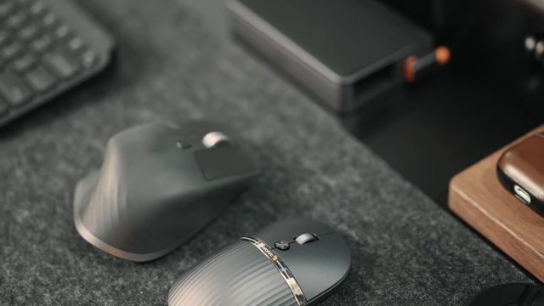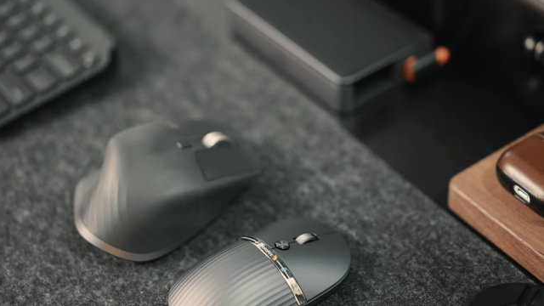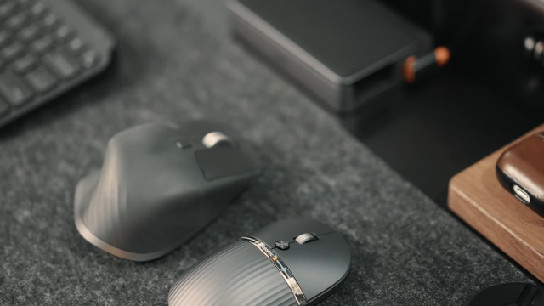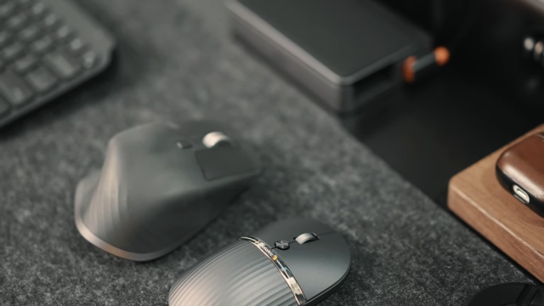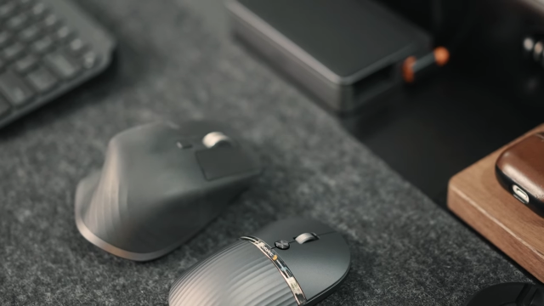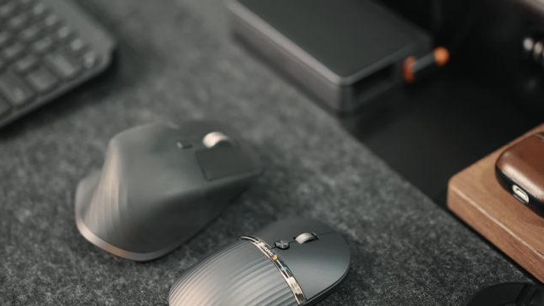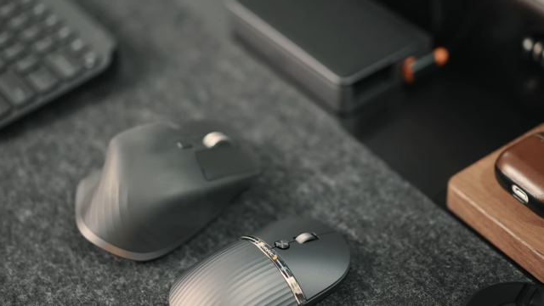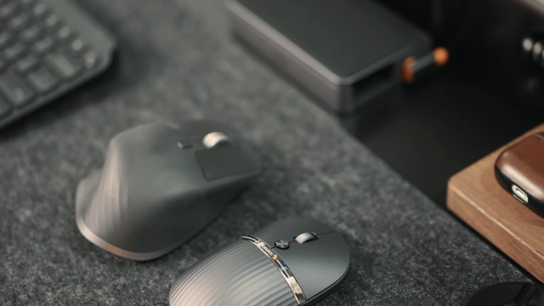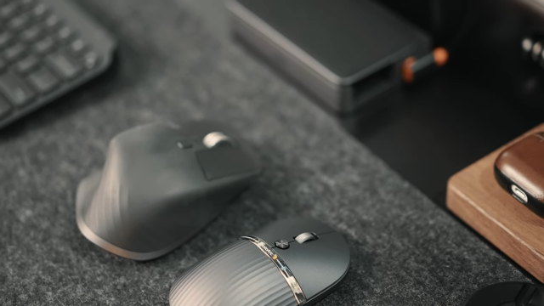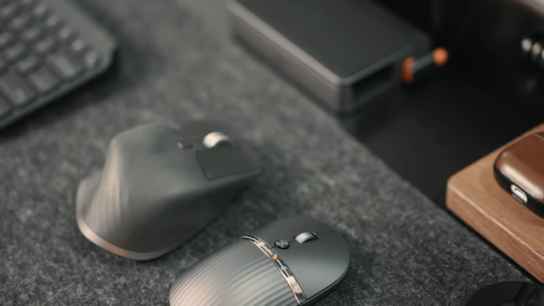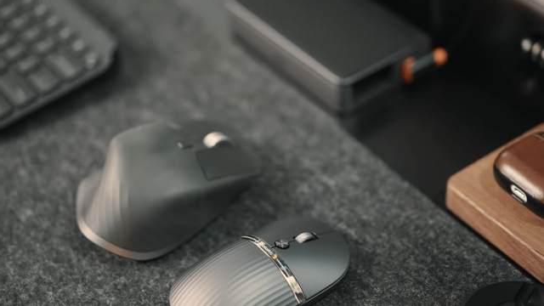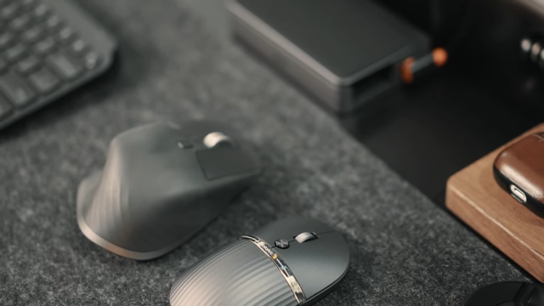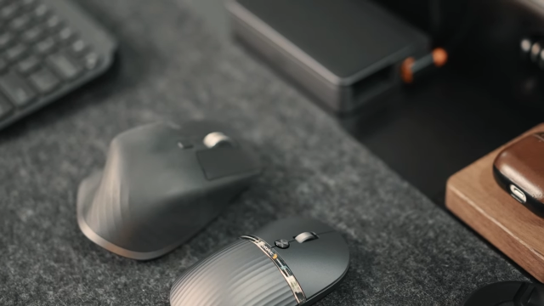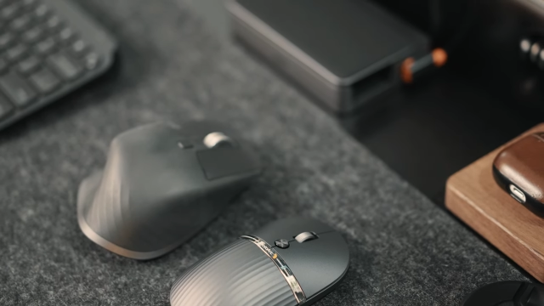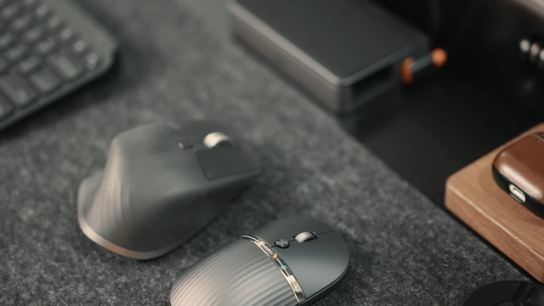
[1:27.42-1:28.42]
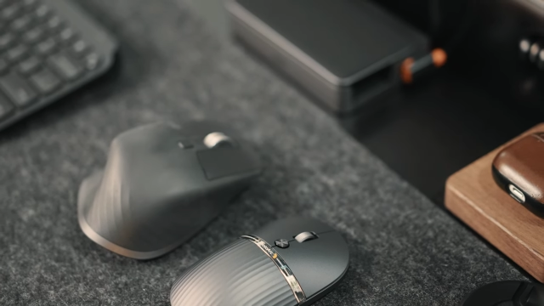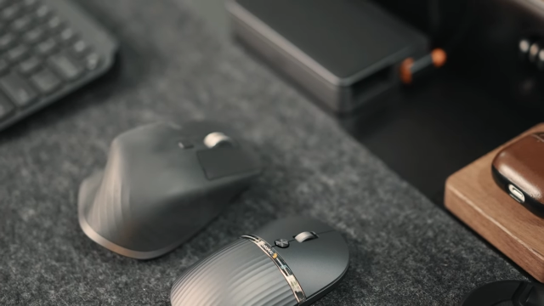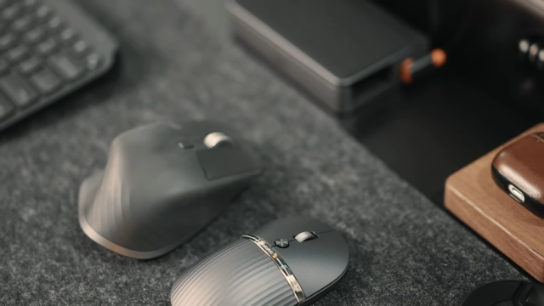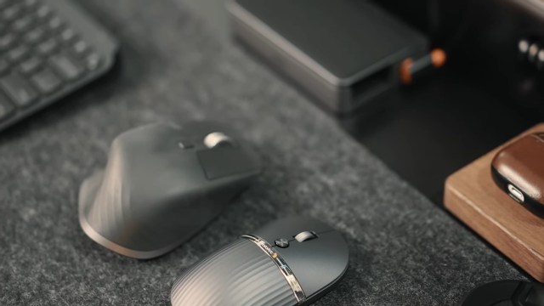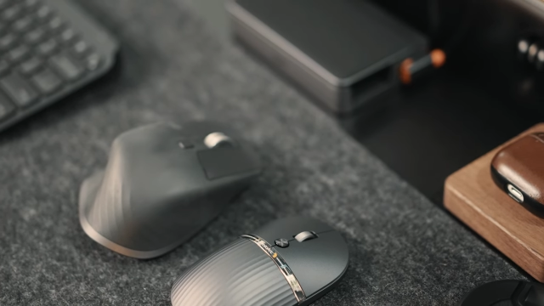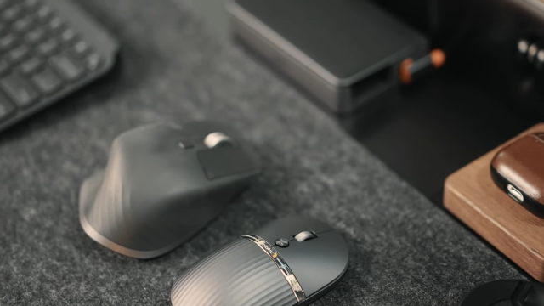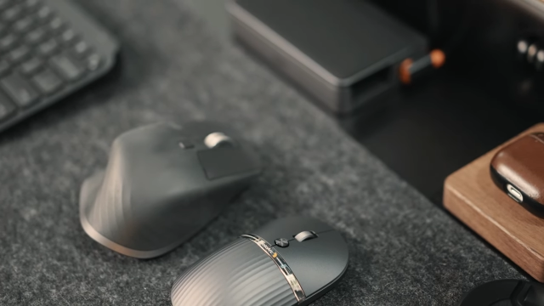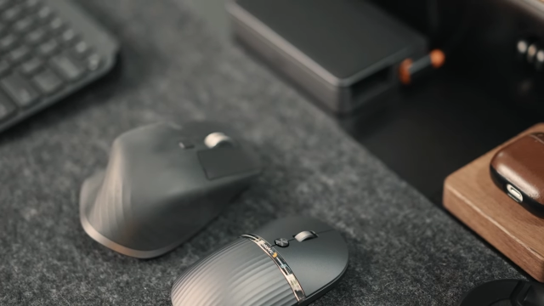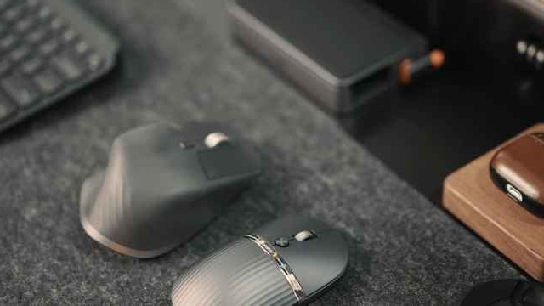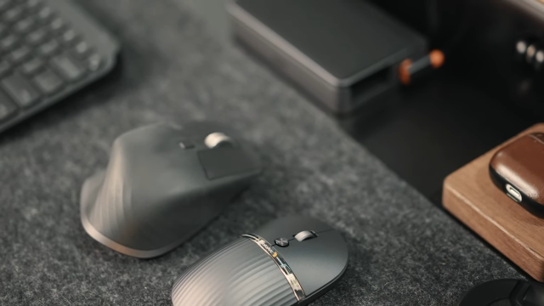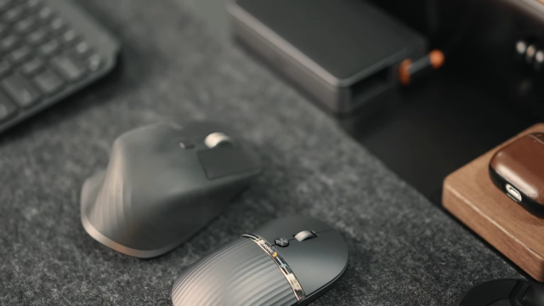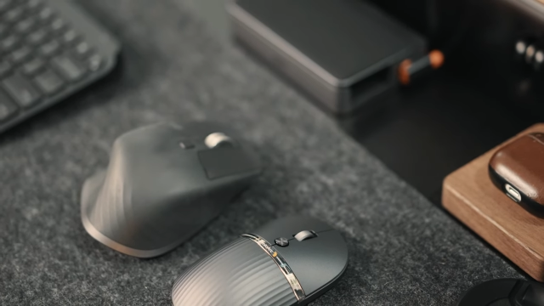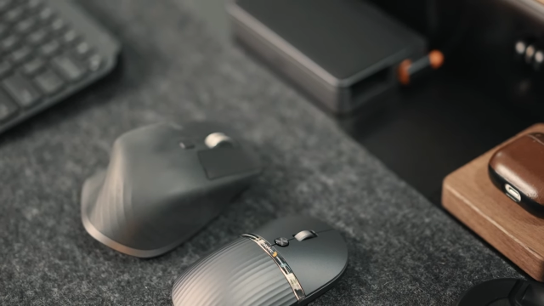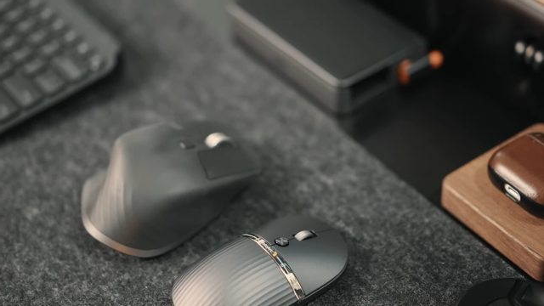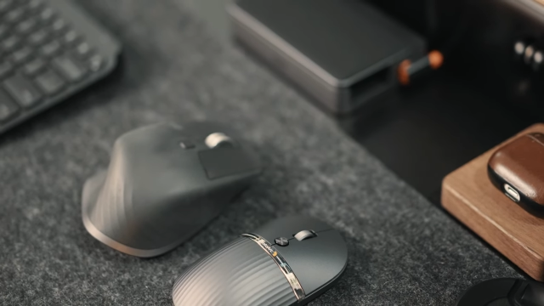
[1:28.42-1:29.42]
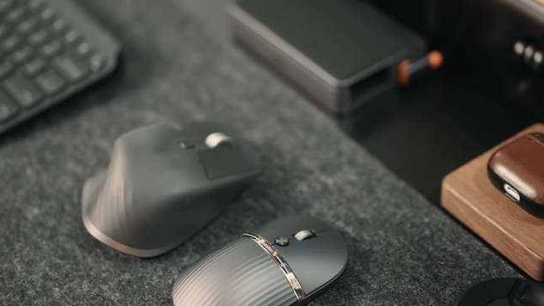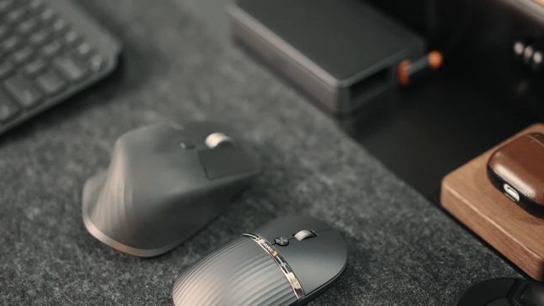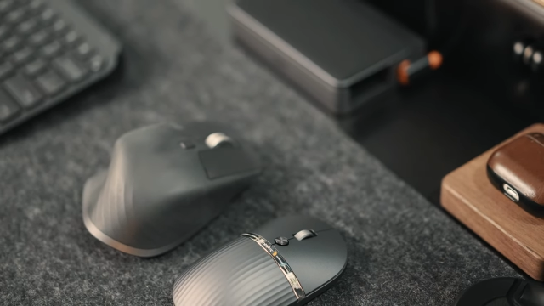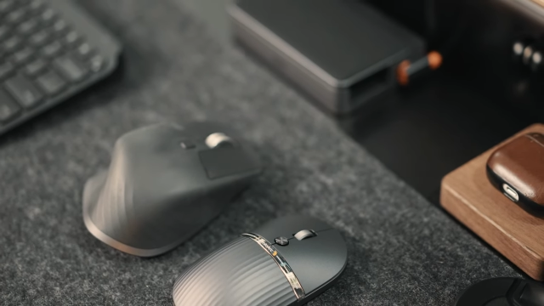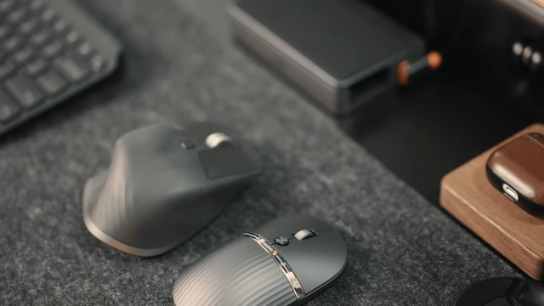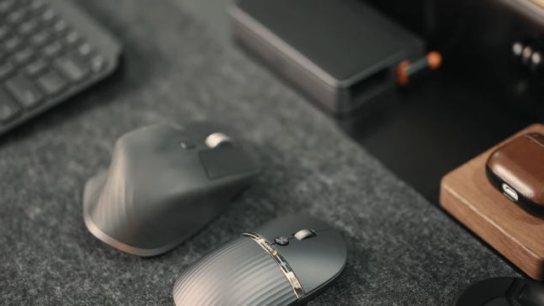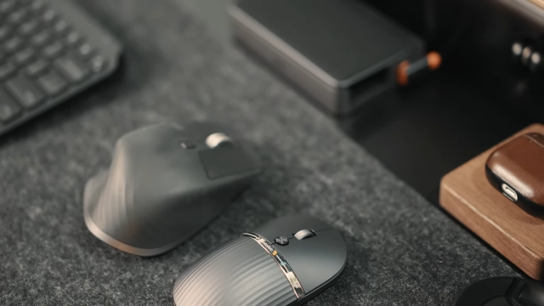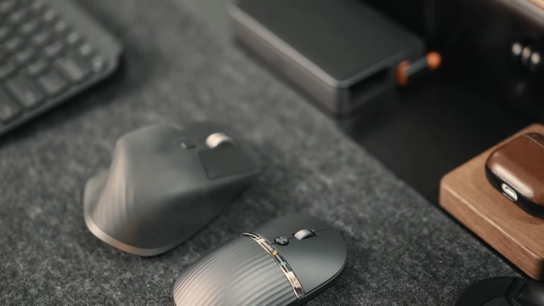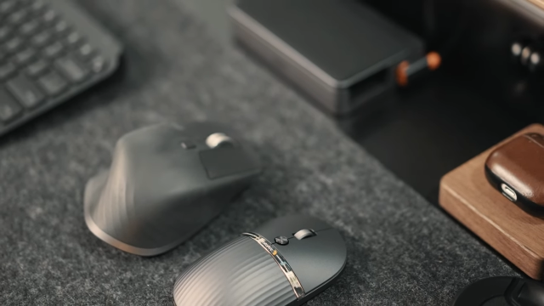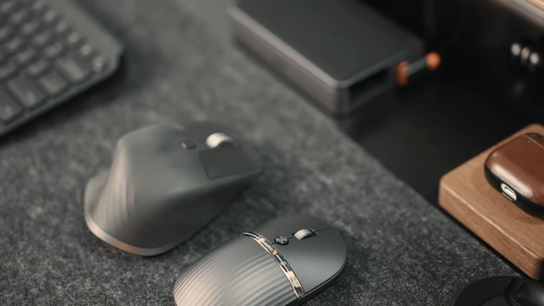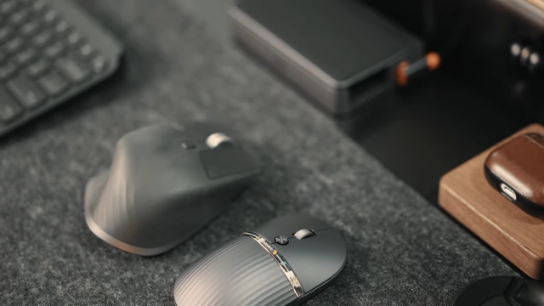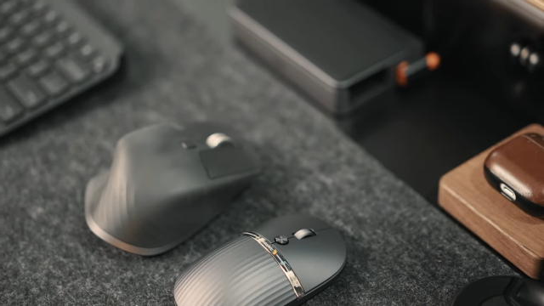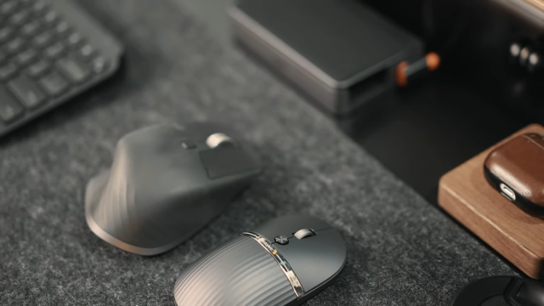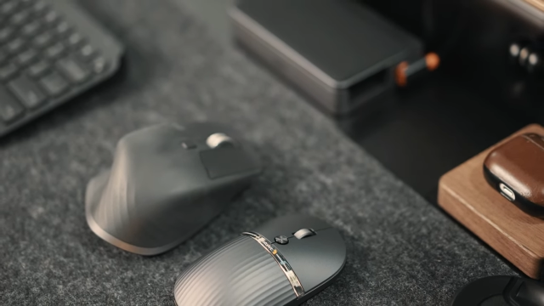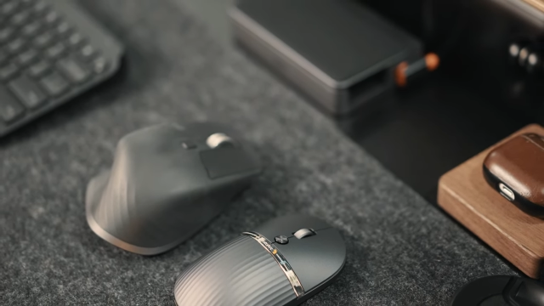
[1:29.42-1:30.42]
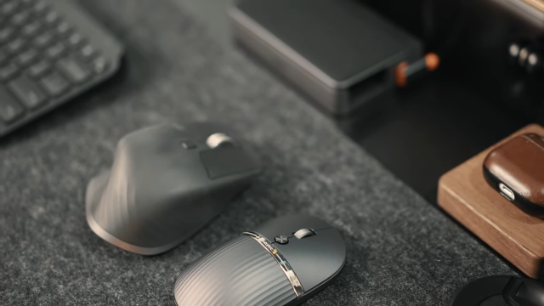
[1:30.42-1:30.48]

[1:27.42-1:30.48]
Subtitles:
No face is visible, so there are no lips to read.